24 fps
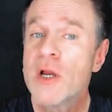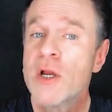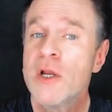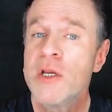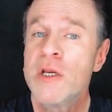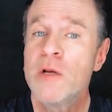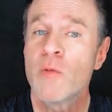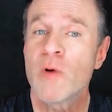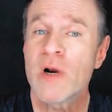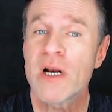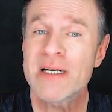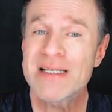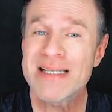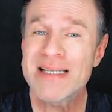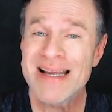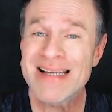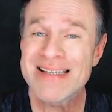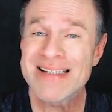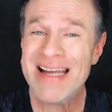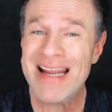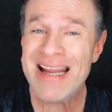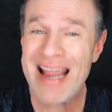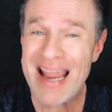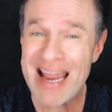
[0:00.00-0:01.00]
you want to
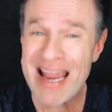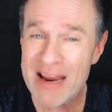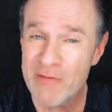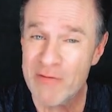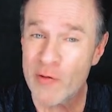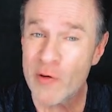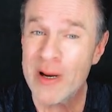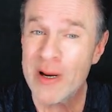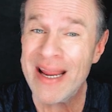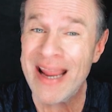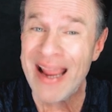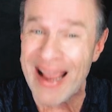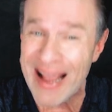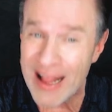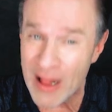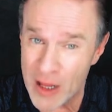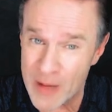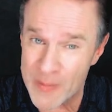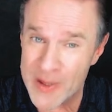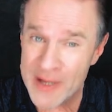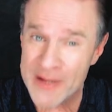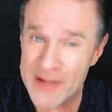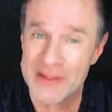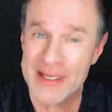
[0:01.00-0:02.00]
test every
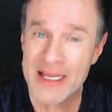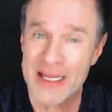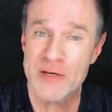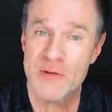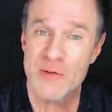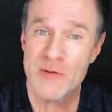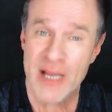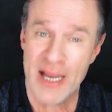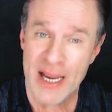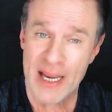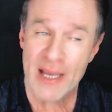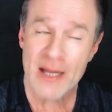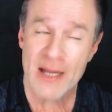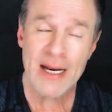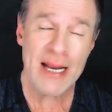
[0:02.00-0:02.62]
element that you can.